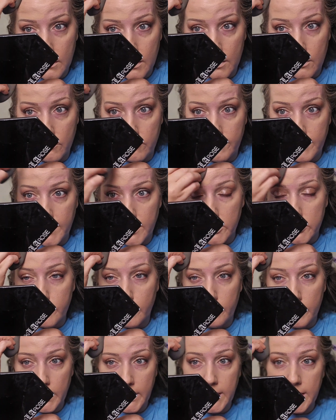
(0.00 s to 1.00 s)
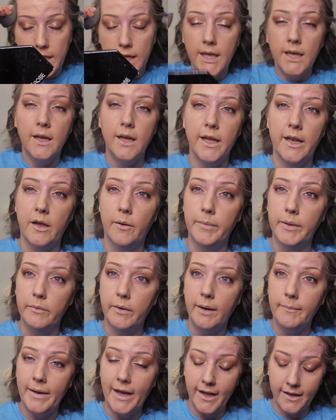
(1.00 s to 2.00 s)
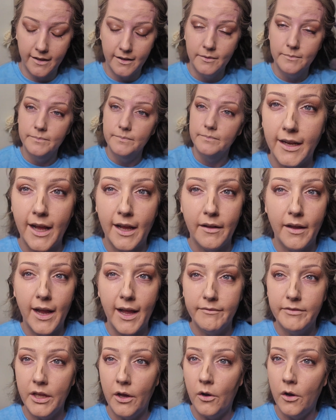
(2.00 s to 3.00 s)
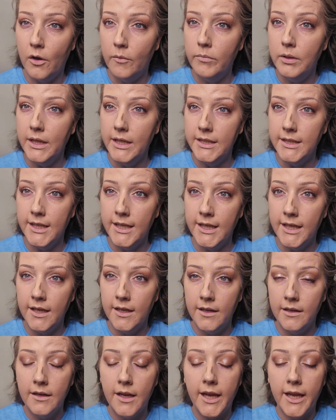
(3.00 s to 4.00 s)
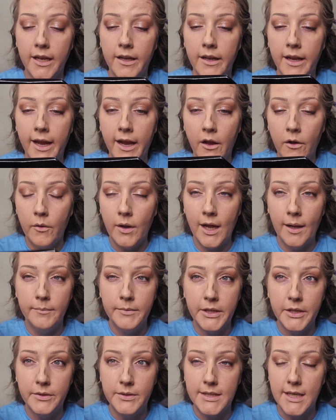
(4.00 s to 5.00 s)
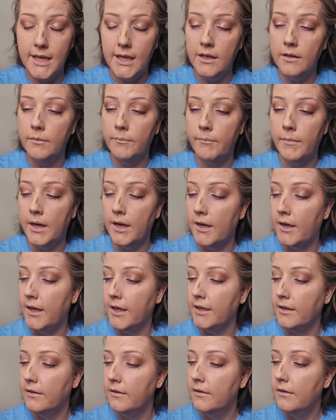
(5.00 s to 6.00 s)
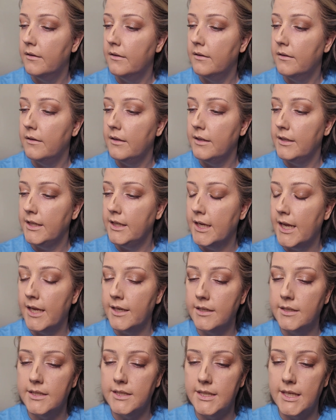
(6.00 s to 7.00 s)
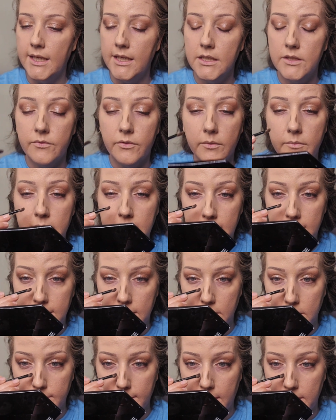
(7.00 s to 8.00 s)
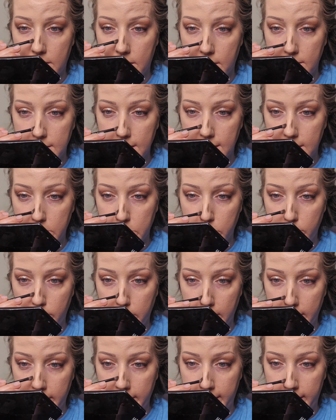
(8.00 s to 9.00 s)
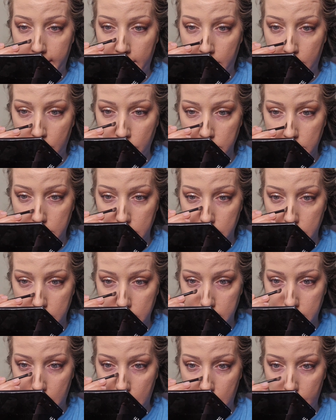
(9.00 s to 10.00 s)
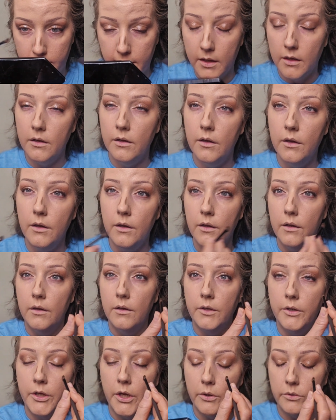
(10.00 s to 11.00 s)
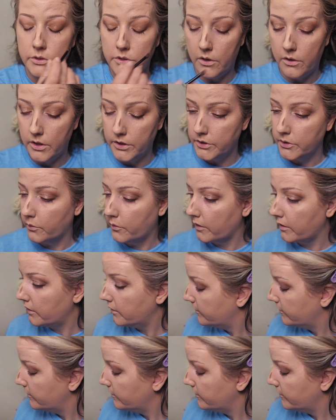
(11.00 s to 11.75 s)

I'll finish blending and I'll be right back. I have it all blended in, and now I'm using my EX6 from Details by Tati to blend out some nose contour.